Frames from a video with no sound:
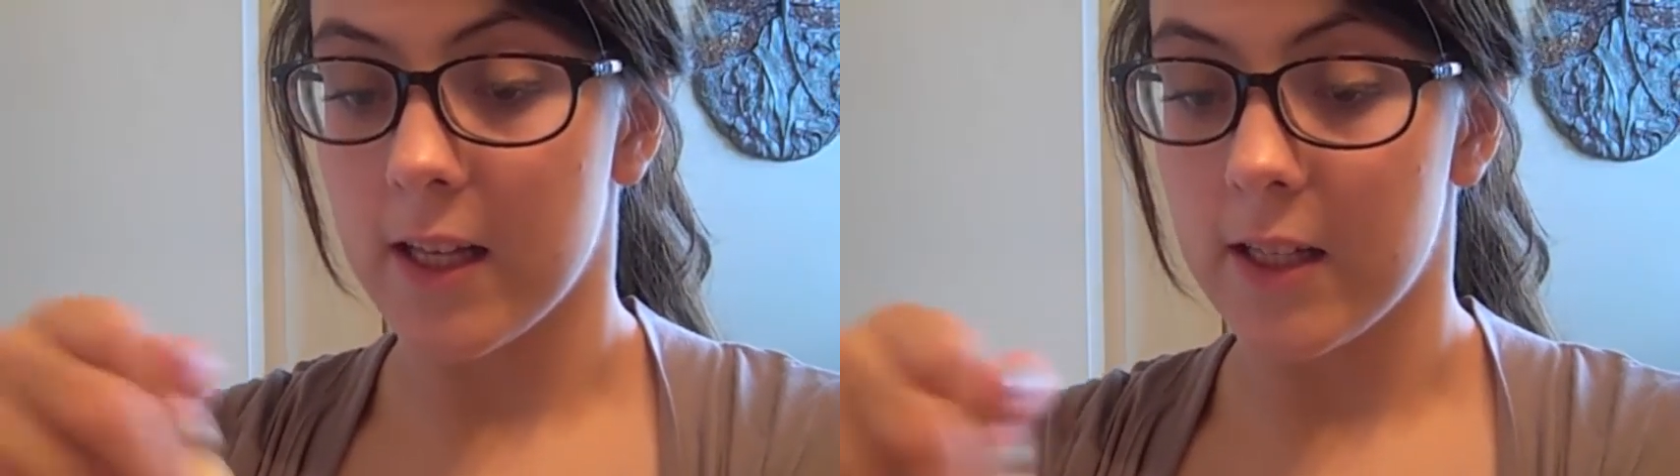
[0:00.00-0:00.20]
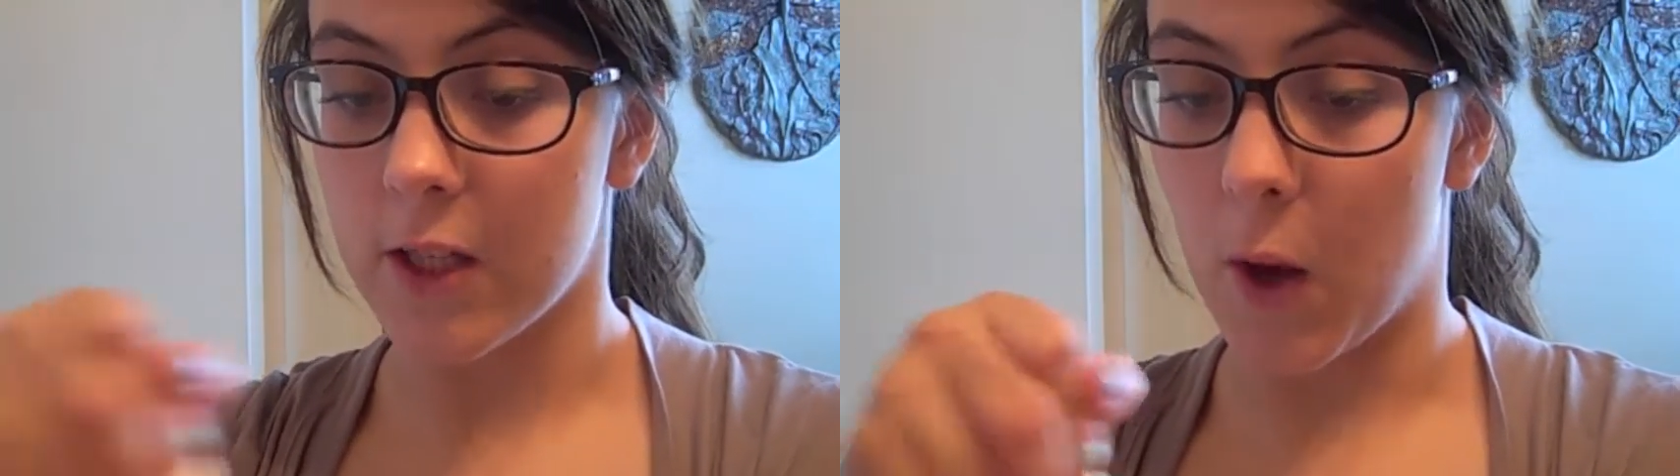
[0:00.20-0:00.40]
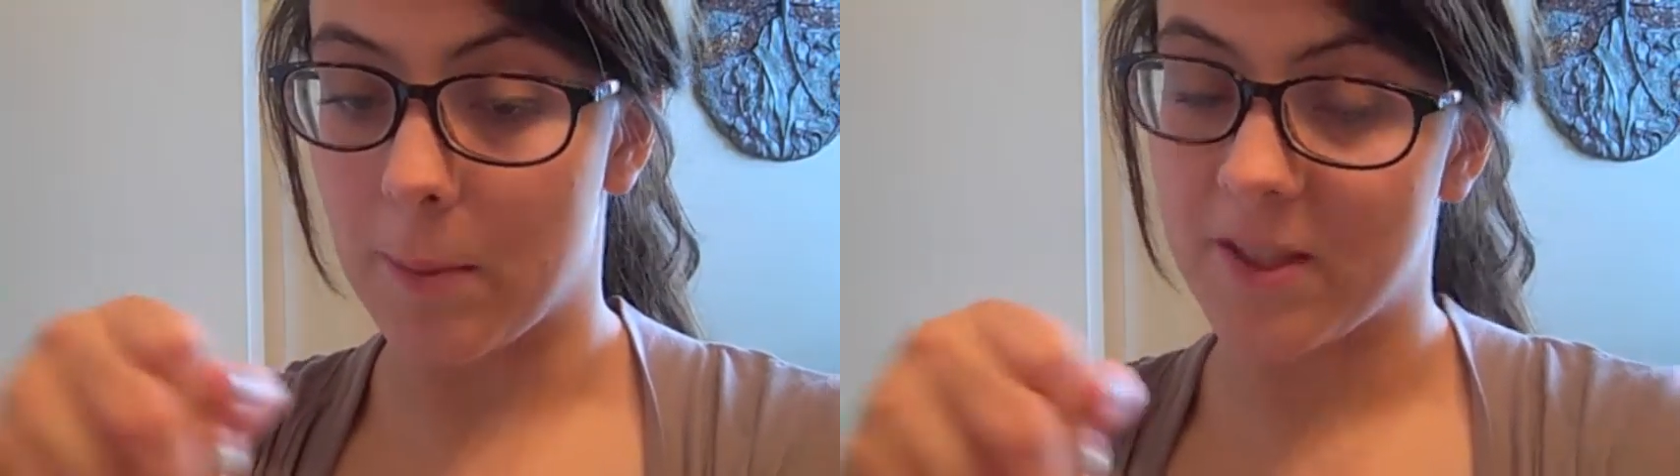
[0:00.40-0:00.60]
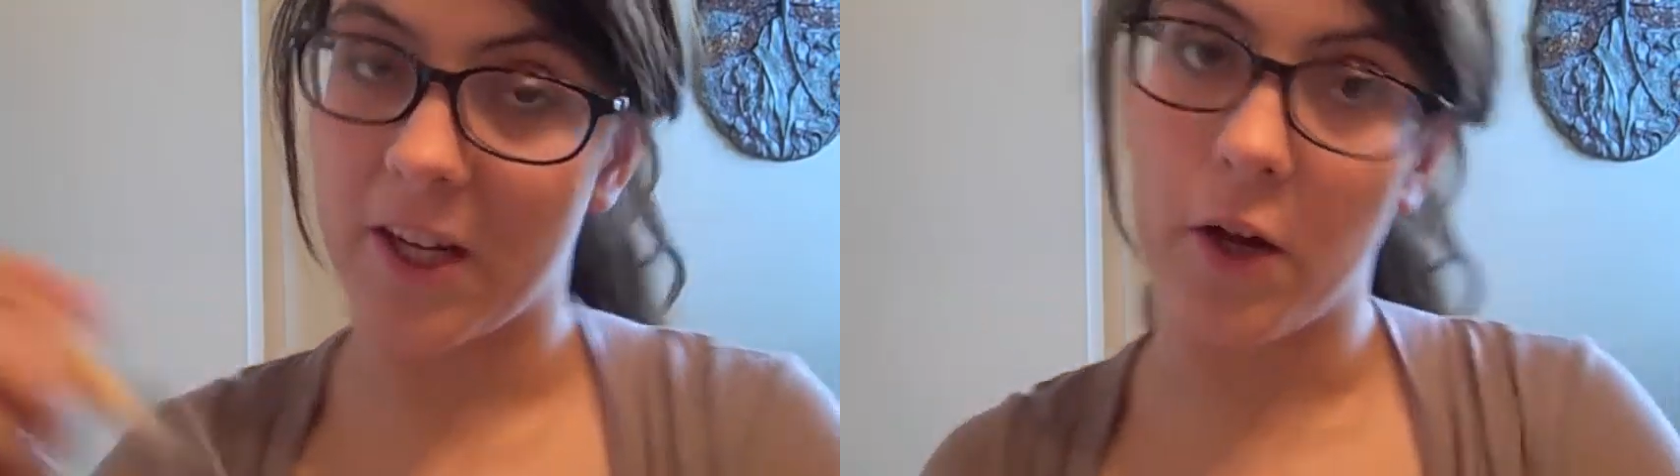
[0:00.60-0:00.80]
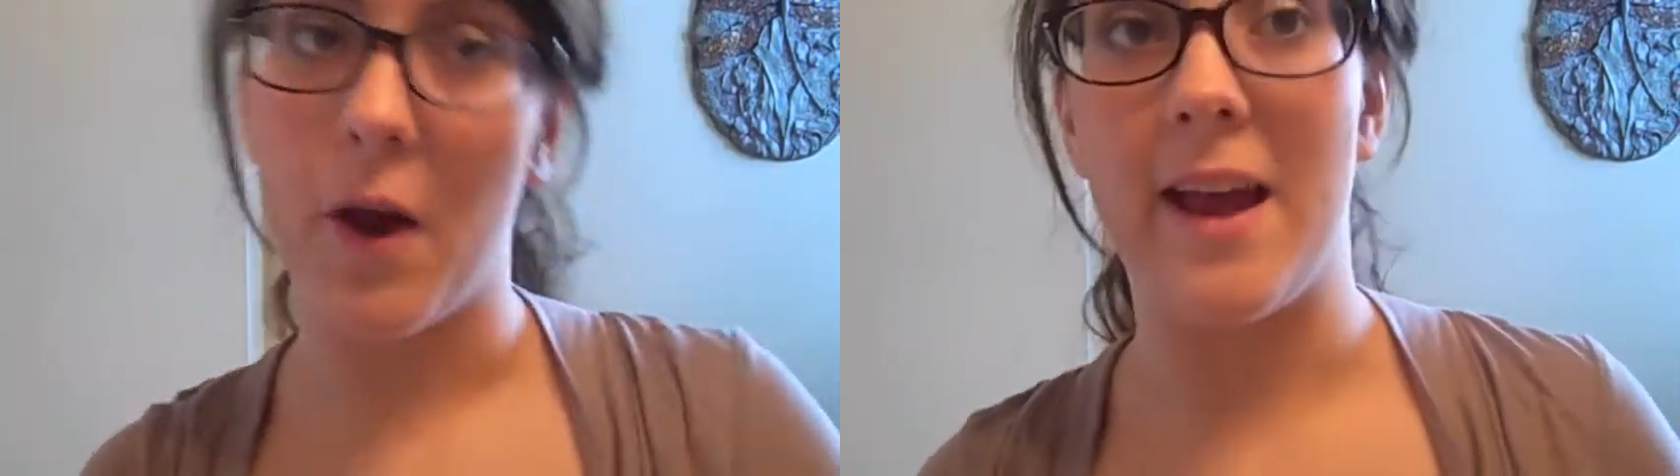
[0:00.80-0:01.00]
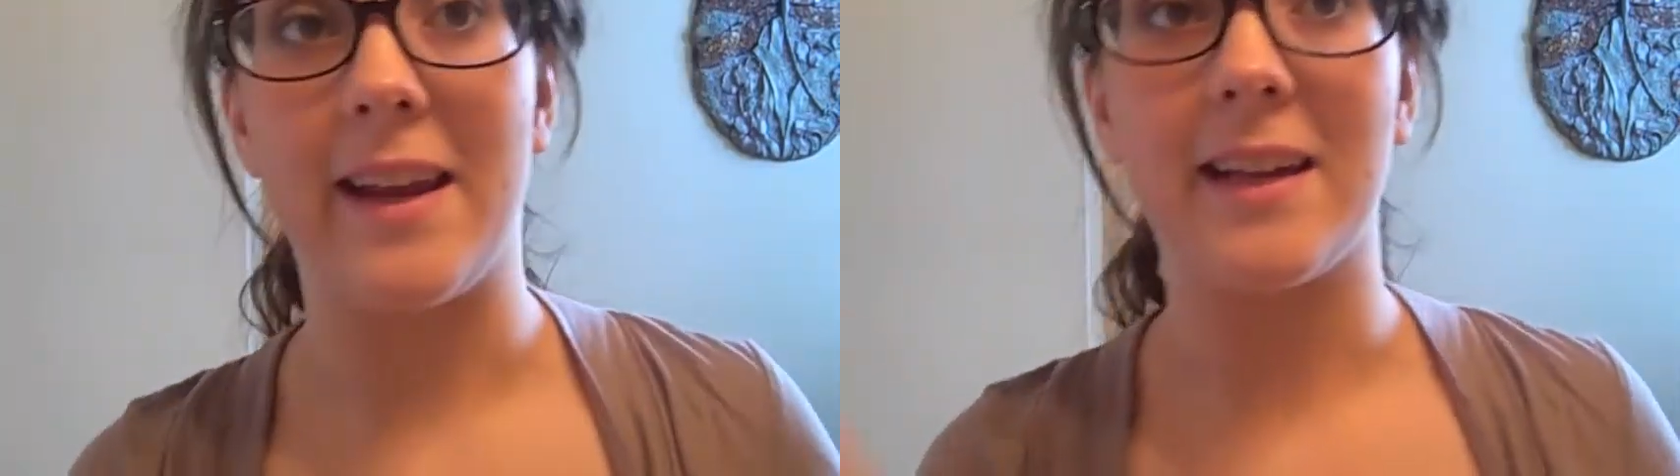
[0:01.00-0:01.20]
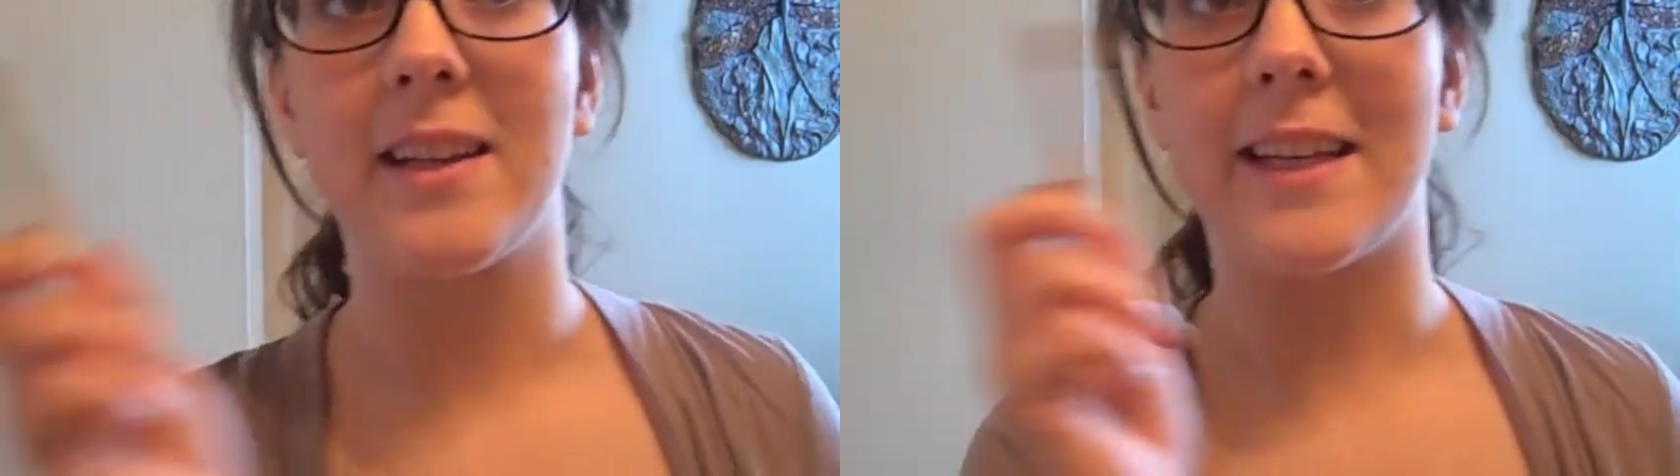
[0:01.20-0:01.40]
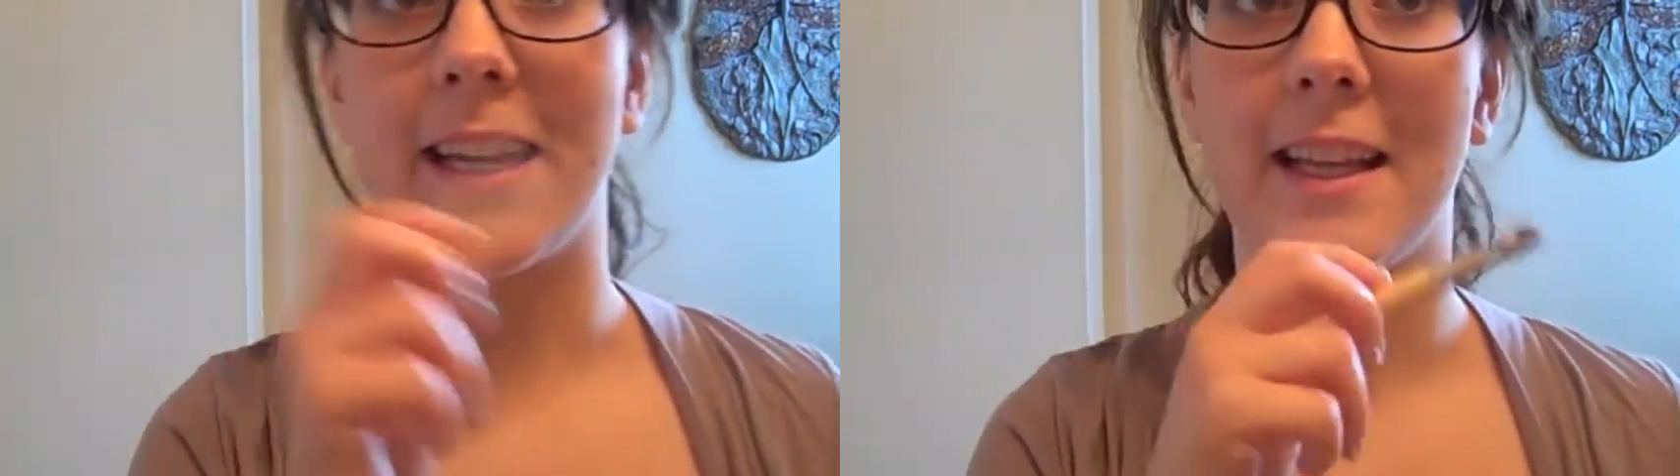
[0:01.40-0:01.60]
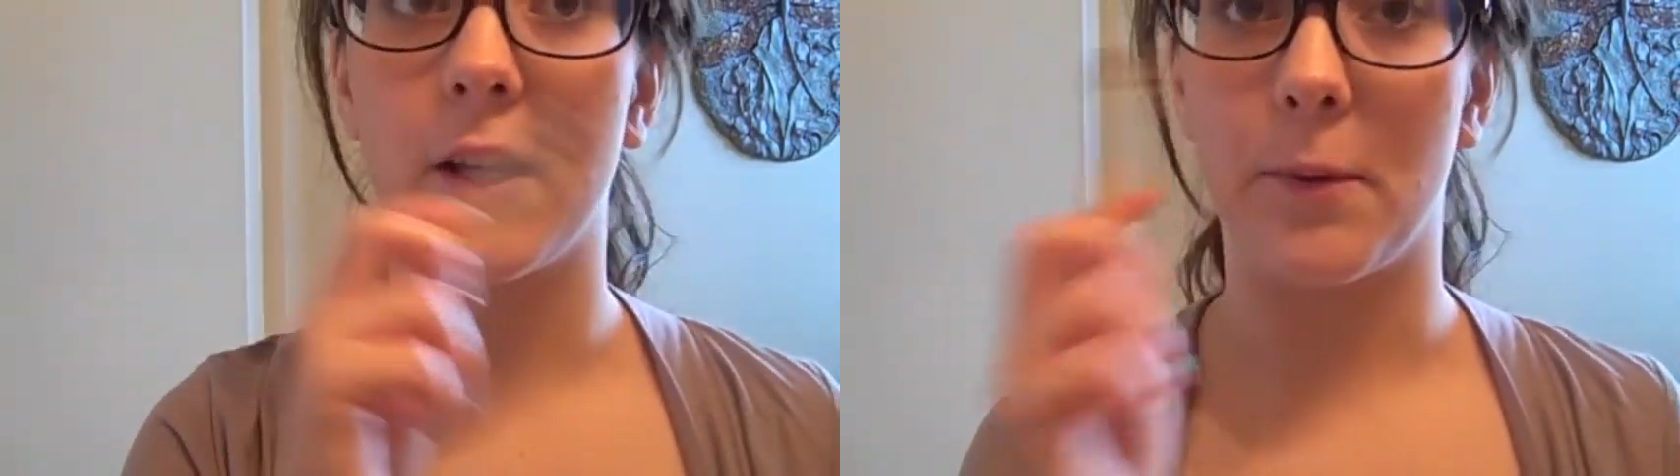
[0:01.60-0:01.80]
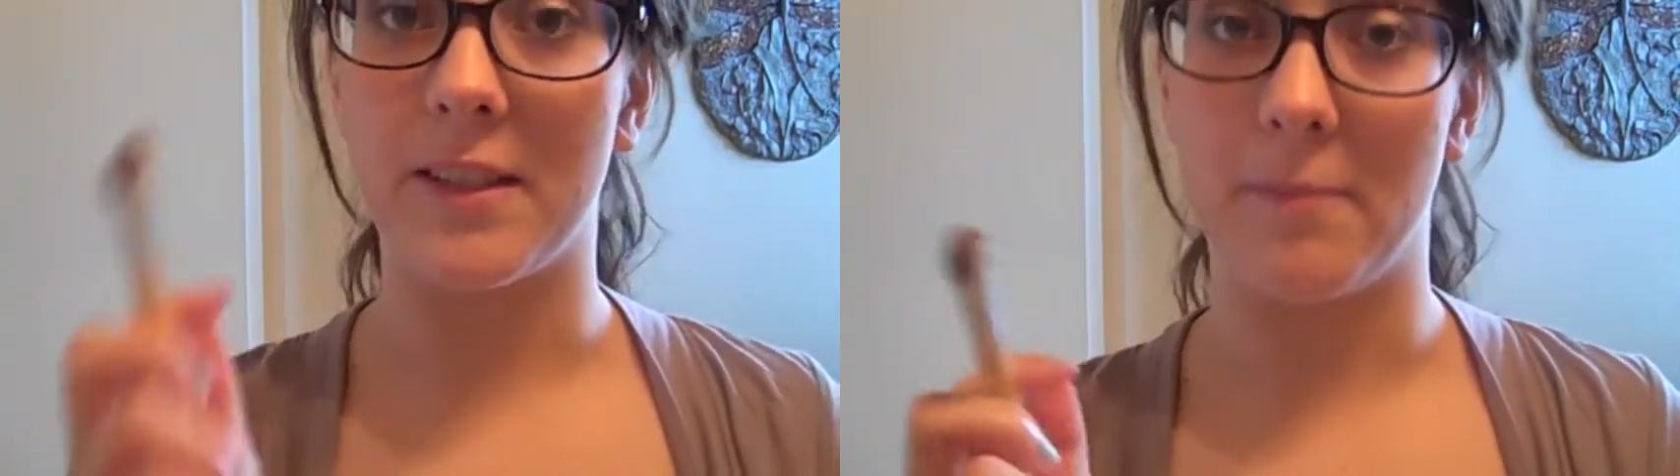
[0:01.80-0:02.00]
So I'm just going to go ahead and clean
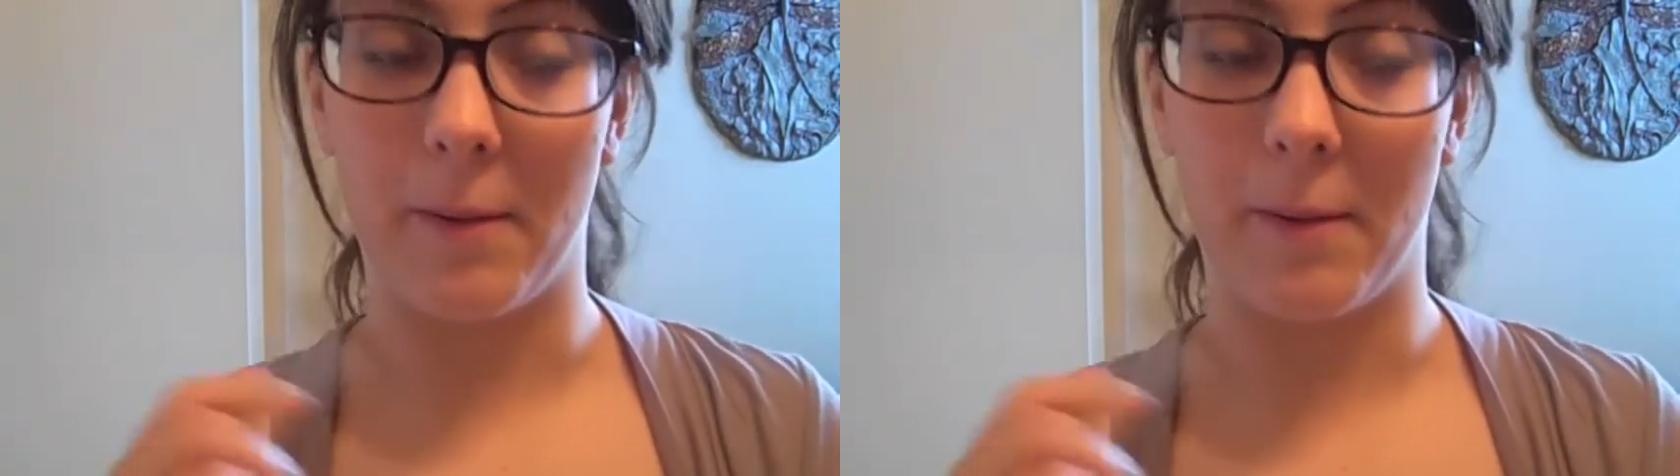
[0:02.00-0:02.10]
the rest of my